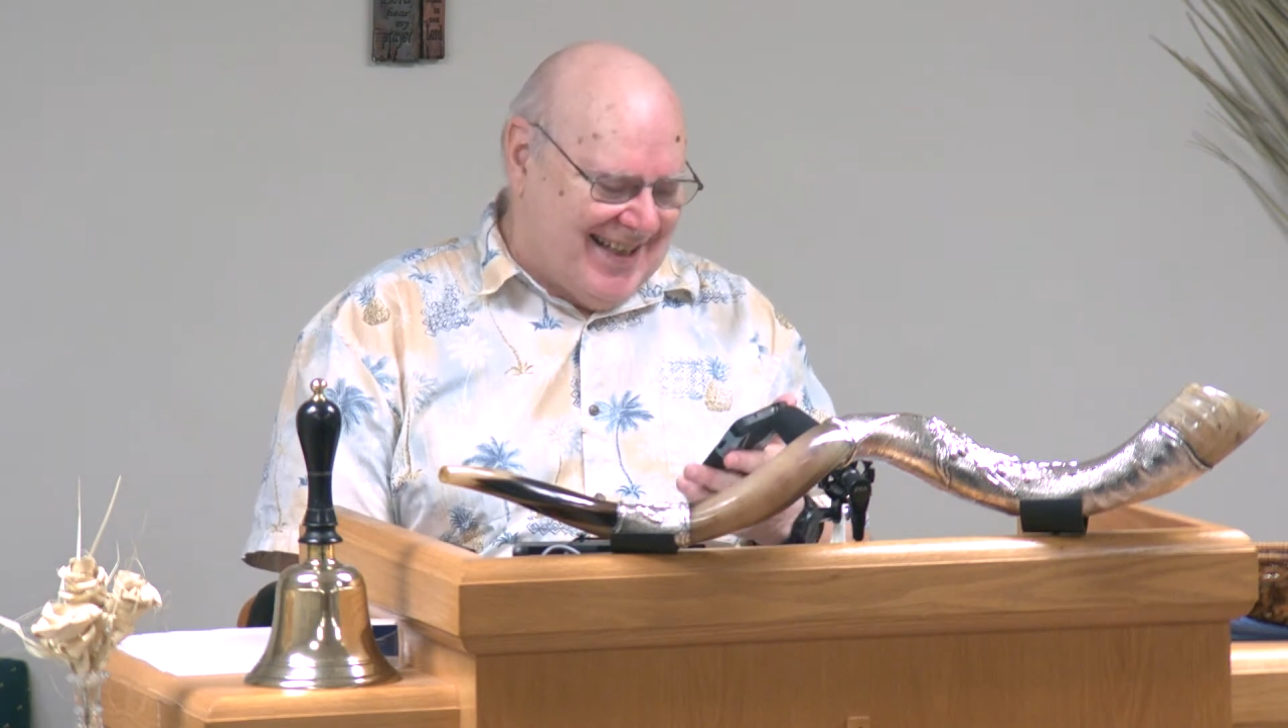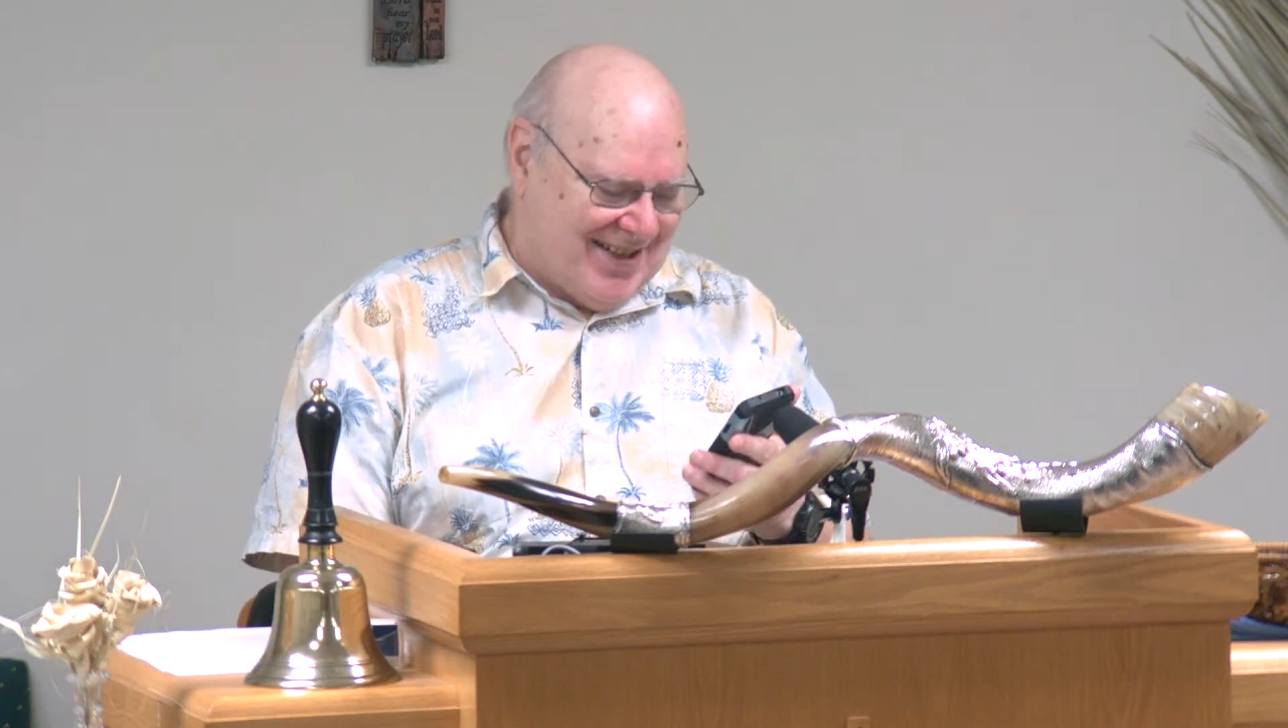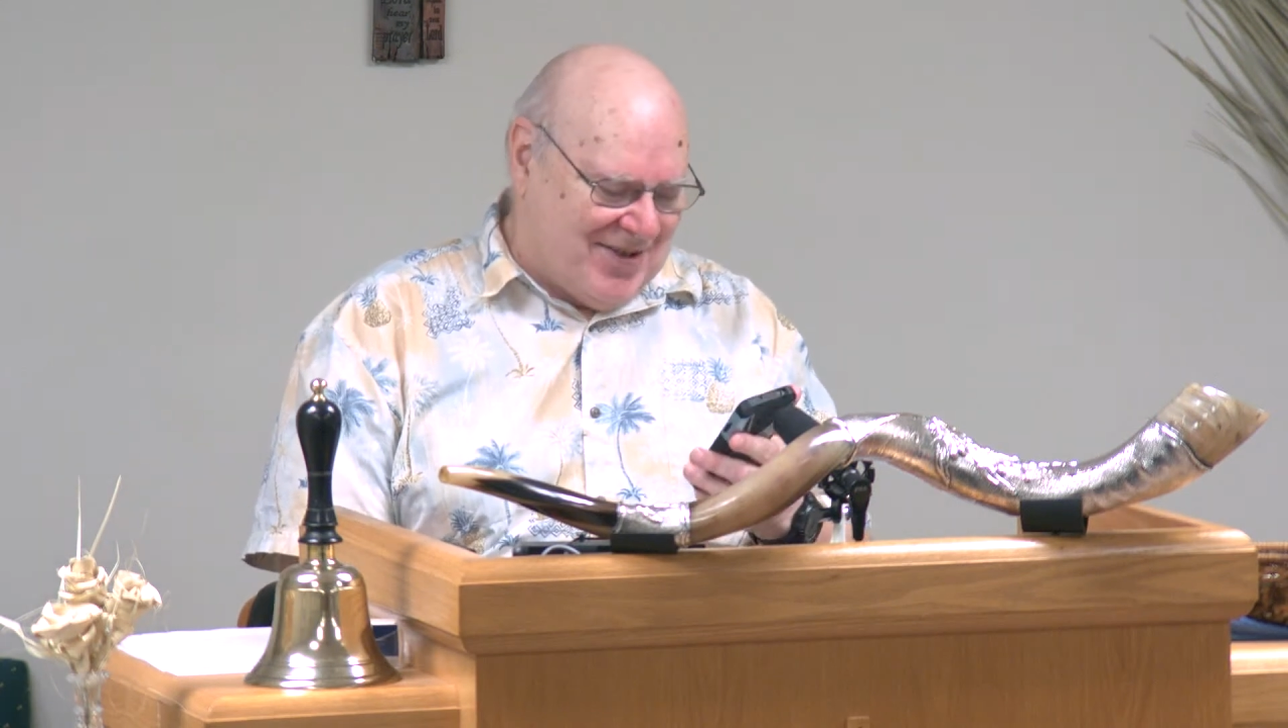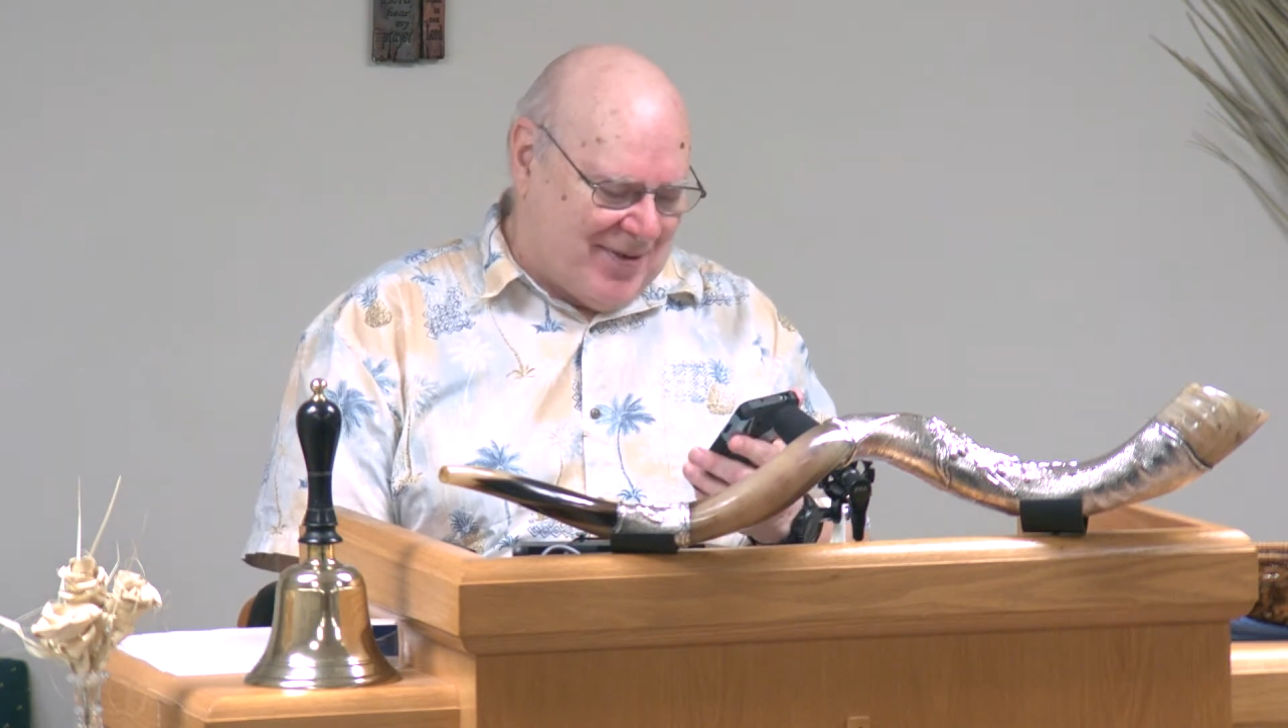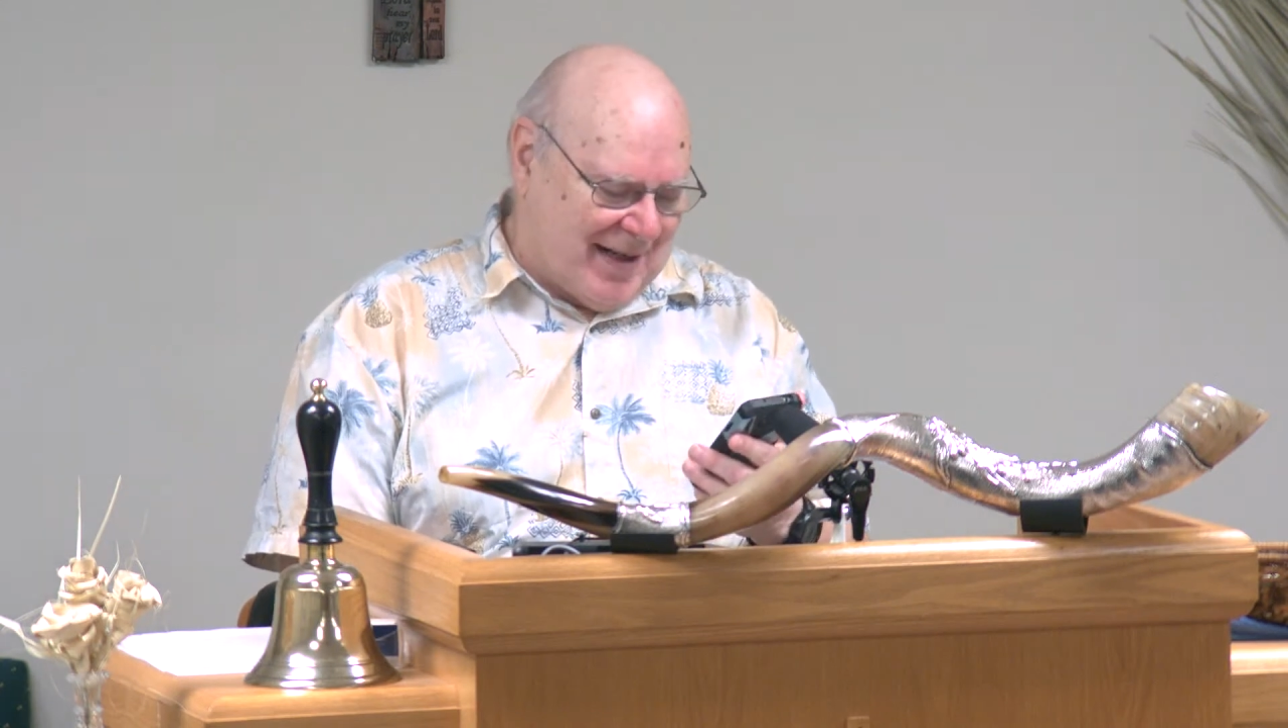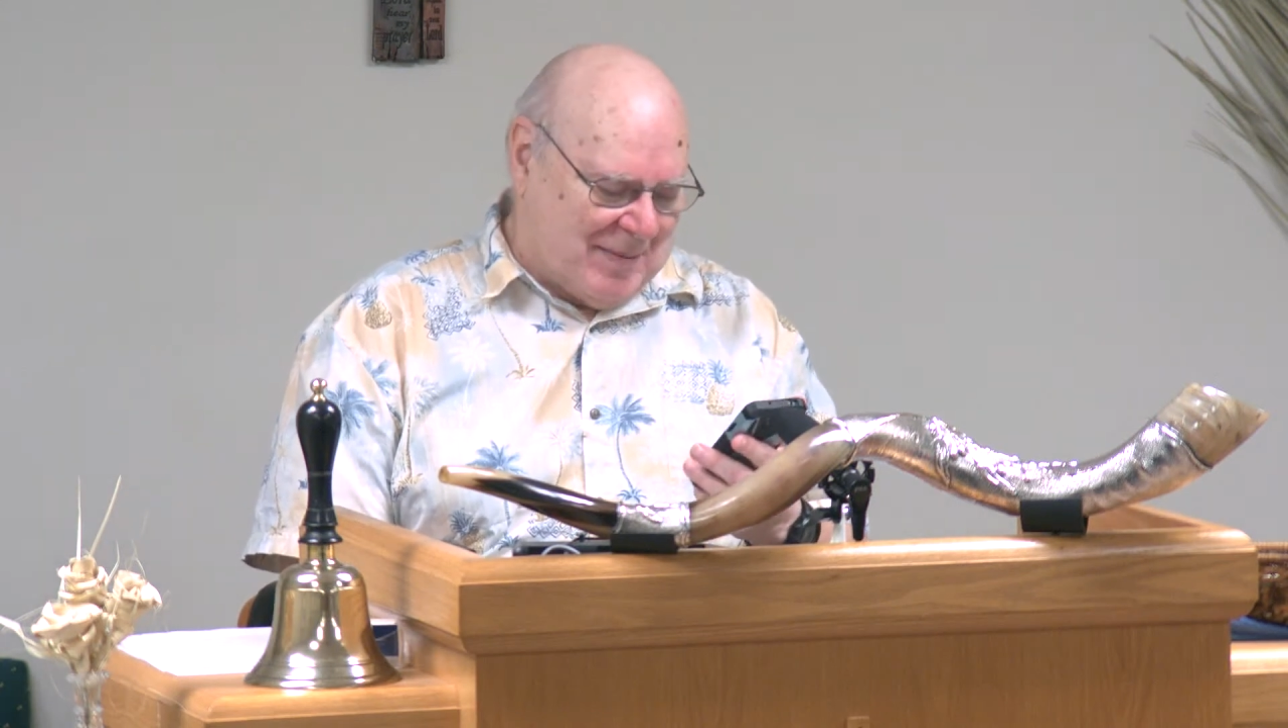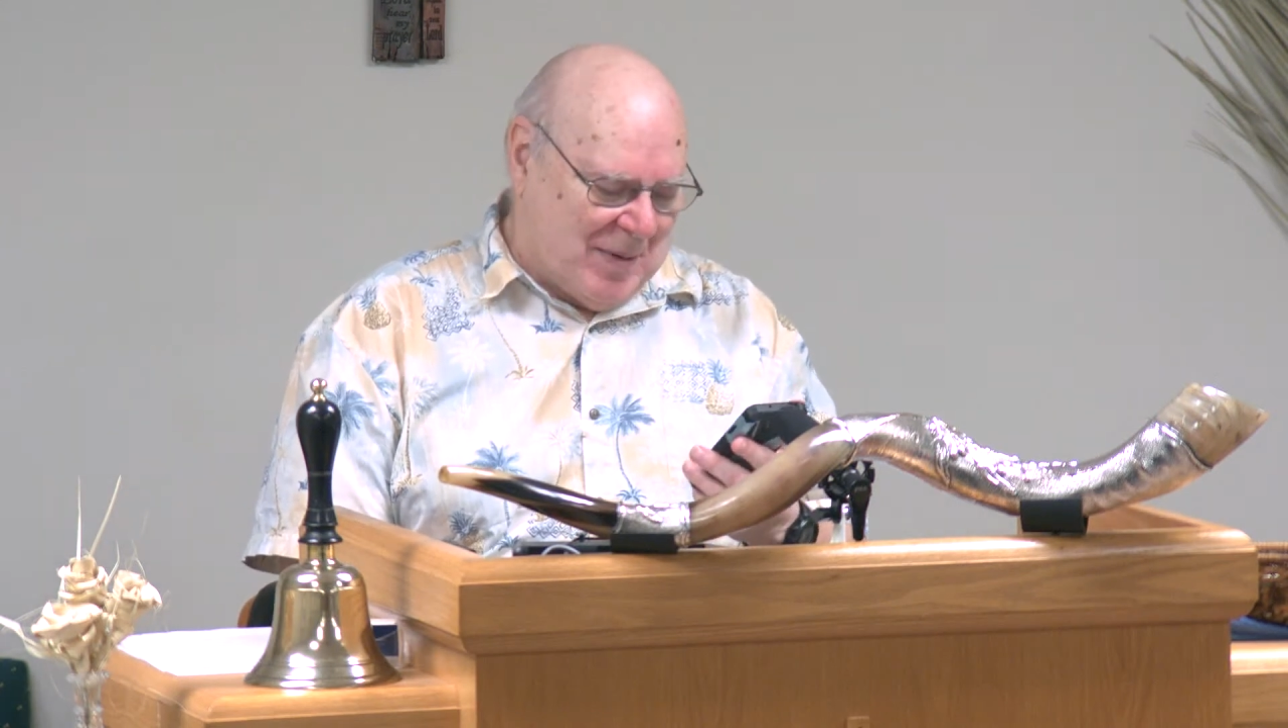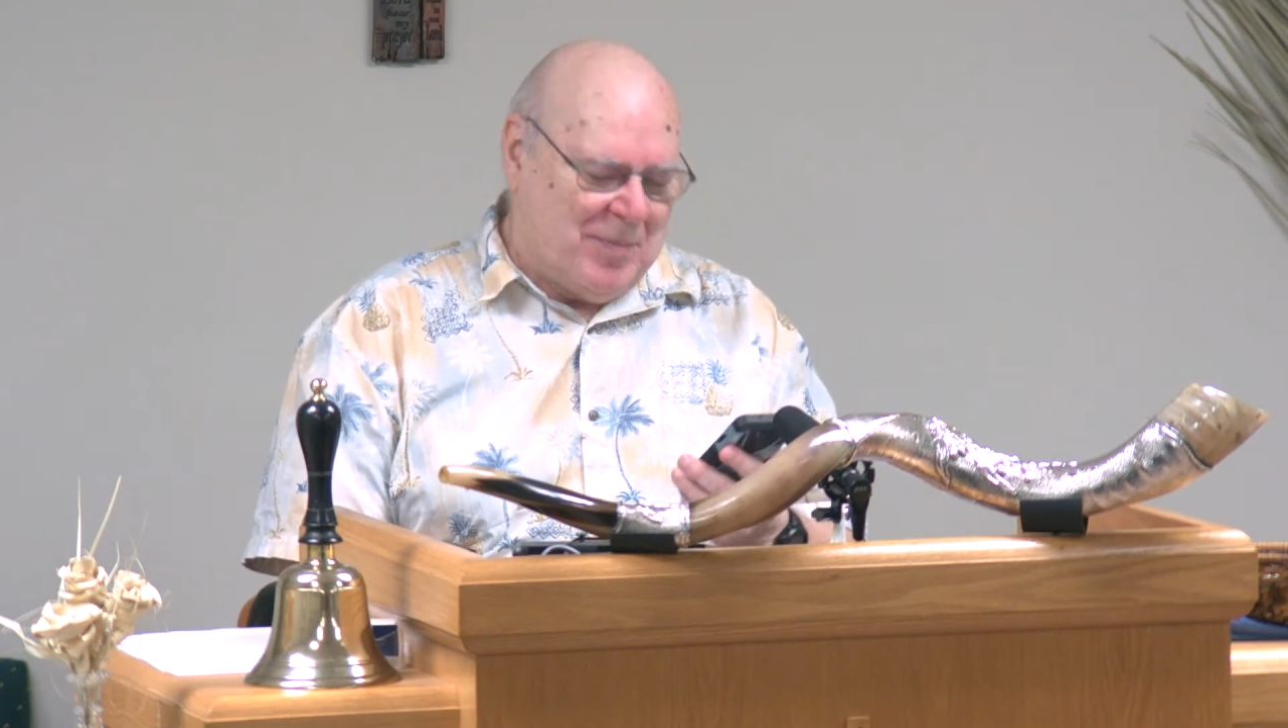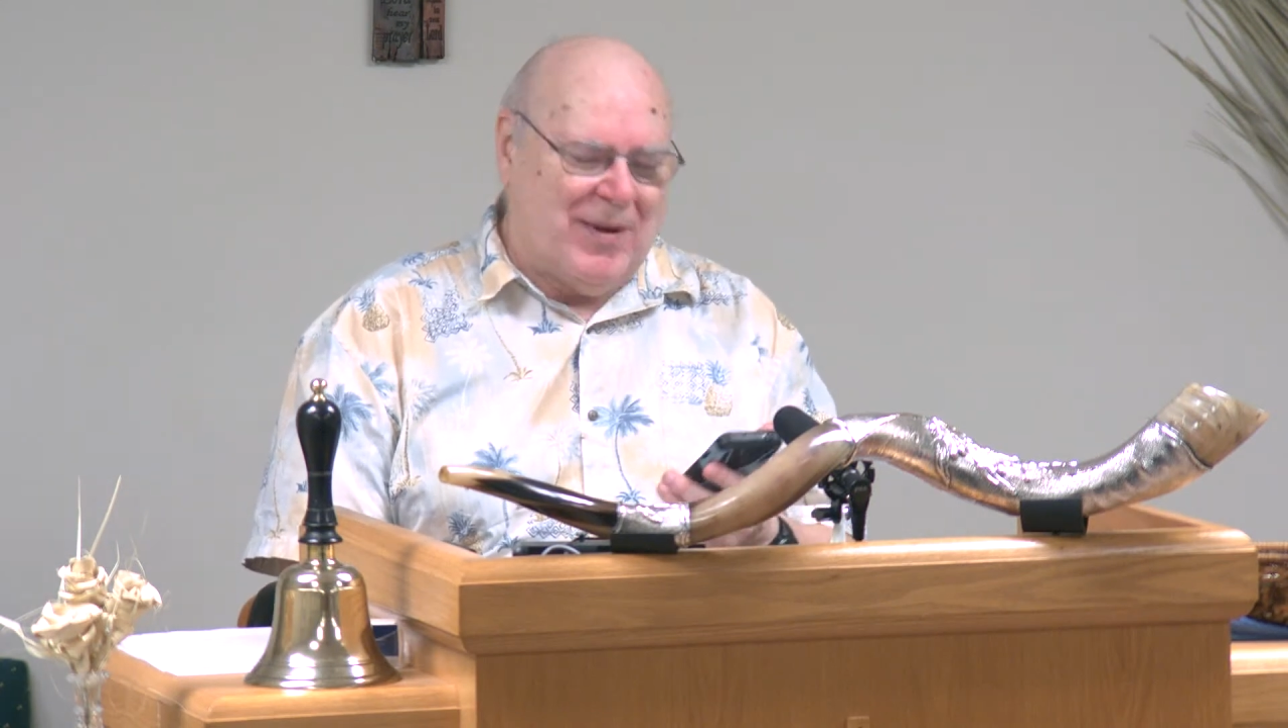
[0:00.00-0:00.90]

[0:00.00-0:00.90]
incredible